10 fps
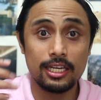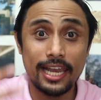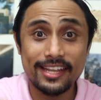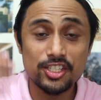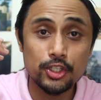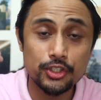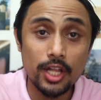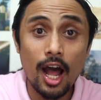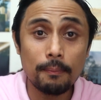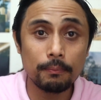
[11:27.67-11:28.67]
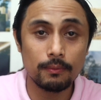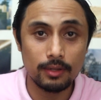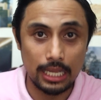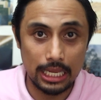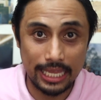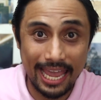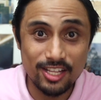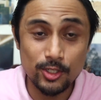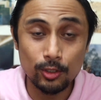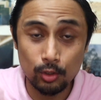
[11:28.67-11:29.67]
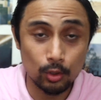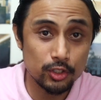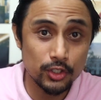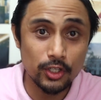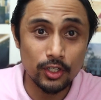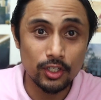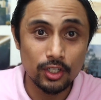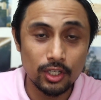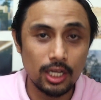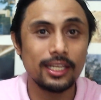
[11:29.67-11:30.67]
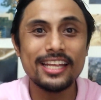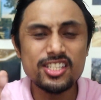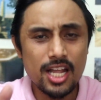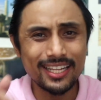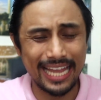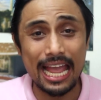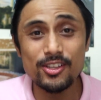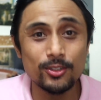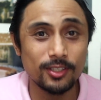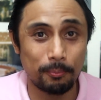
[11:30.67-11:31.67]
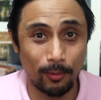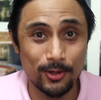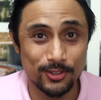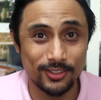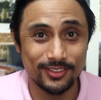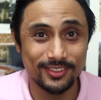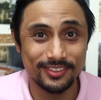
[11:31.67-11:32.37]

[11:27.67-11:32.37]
Let's stop cancel culture. Let's not cancel the person.